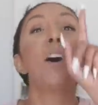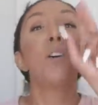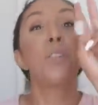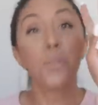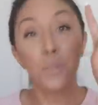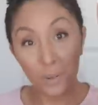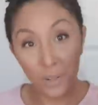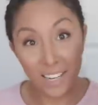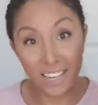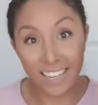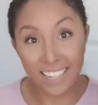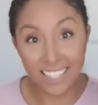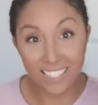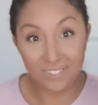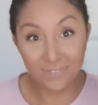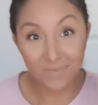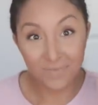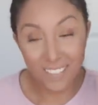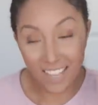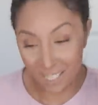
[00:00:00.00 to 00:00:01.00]
Three.
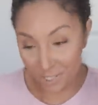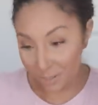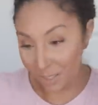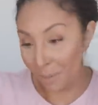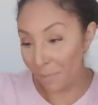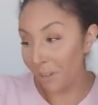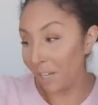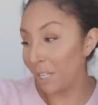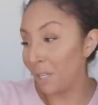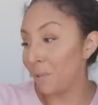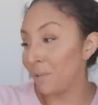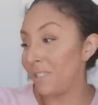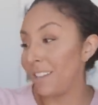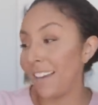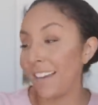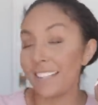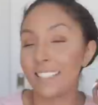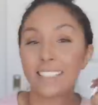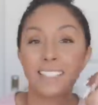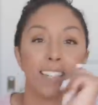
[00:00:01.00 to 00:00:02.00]
That's what I'm gonna use
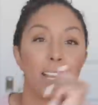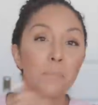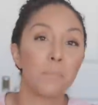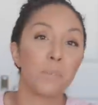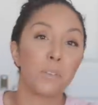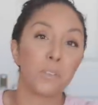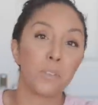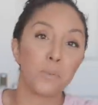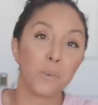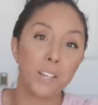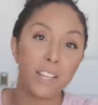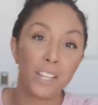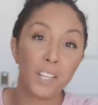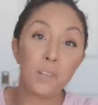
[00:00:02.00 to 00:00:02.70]
next, number three.